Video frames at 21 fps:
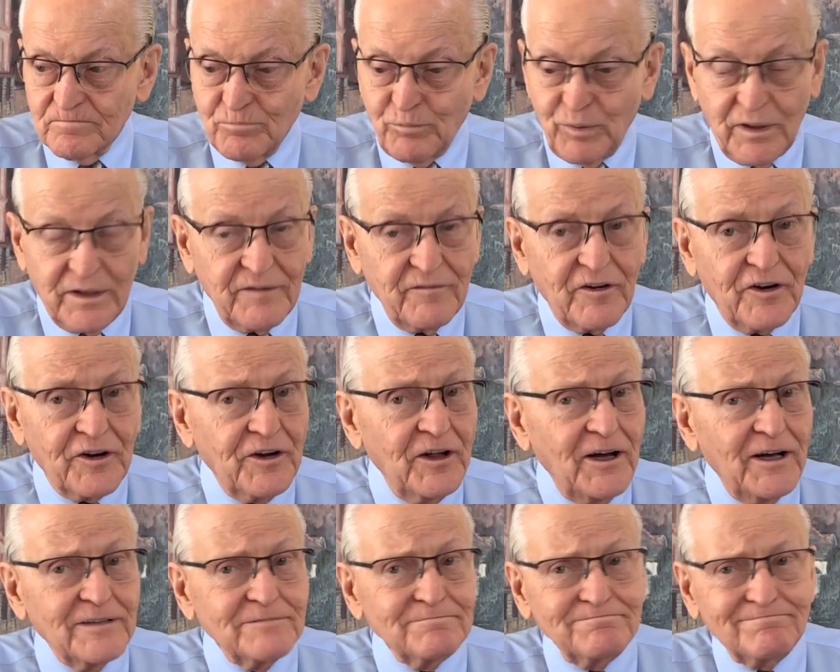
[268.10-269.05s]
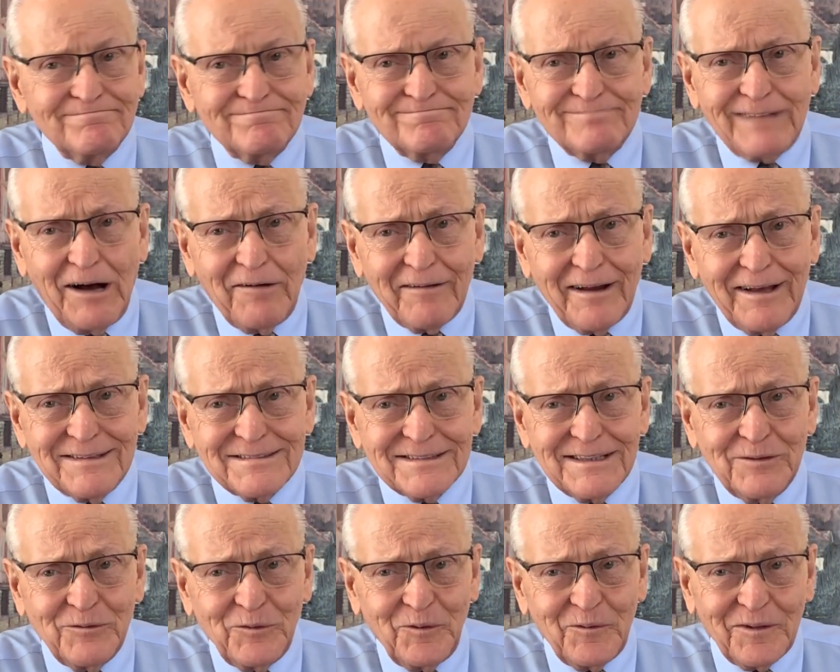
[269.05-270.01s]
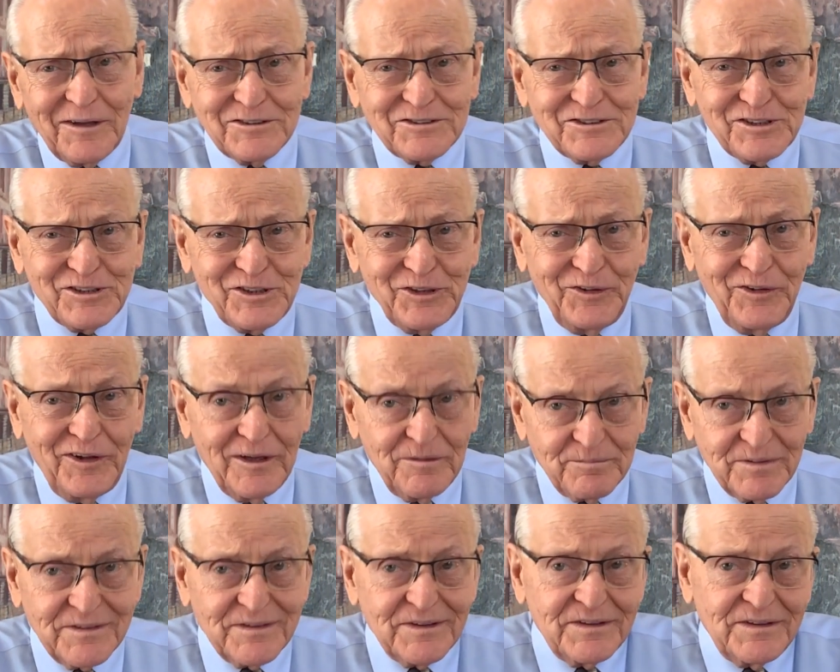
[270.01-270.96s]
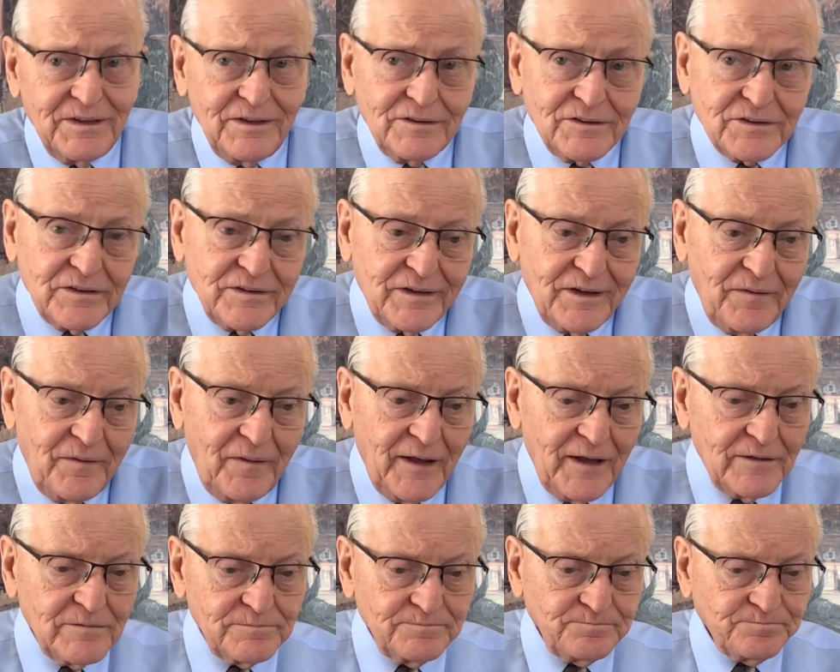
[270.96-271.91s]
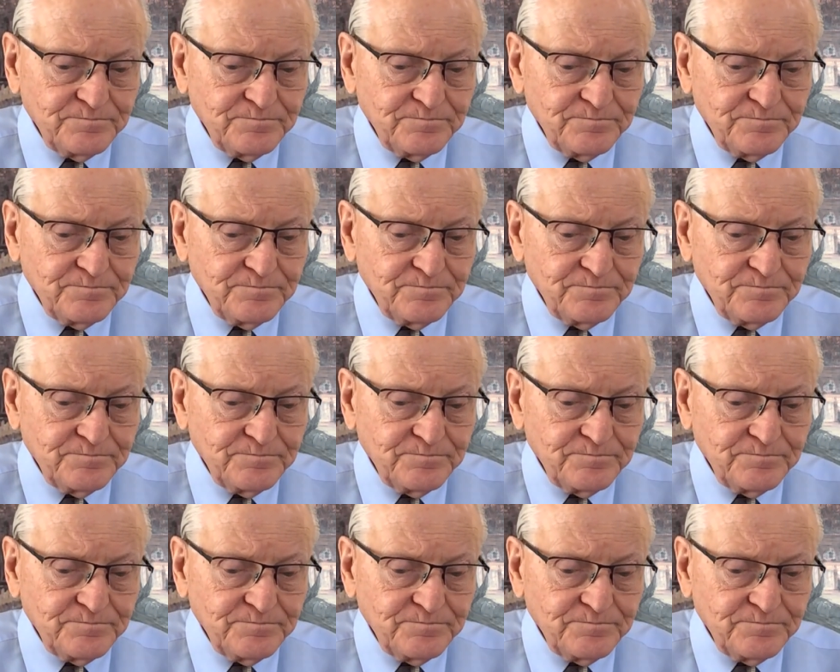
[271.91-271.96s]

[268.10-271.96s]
believe it or not. Nowadays they won't let you do that, but the teacher did that.